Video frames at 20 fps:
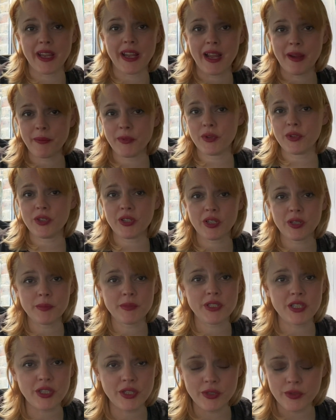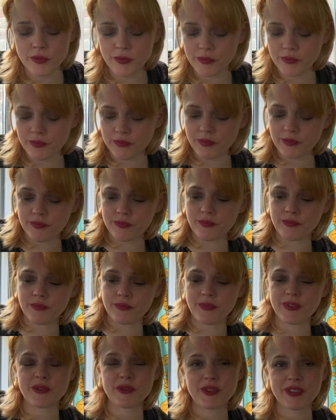I'm not going to come to you.
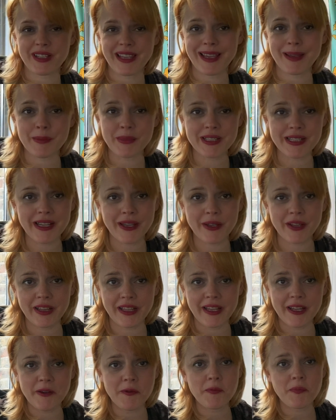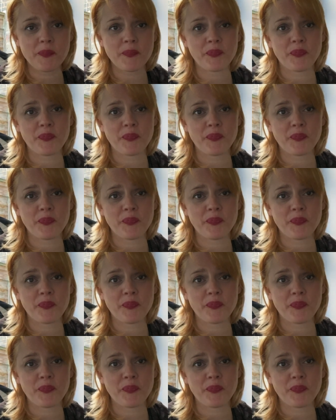There's scammers out there.